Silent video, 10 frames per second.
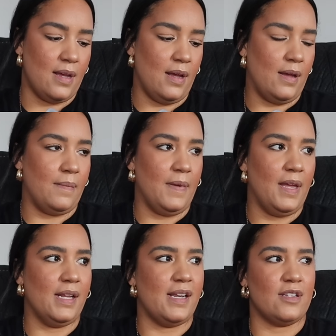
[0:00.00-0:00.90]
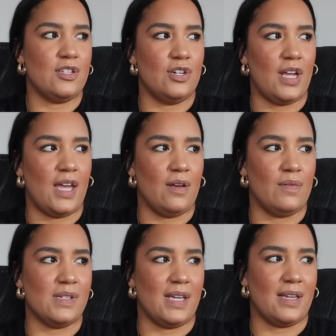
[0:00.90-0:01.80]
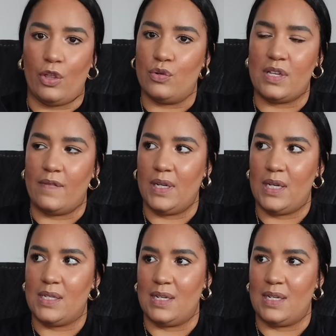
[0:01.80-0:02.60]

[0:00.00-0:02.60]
And yesterday it was like low 70s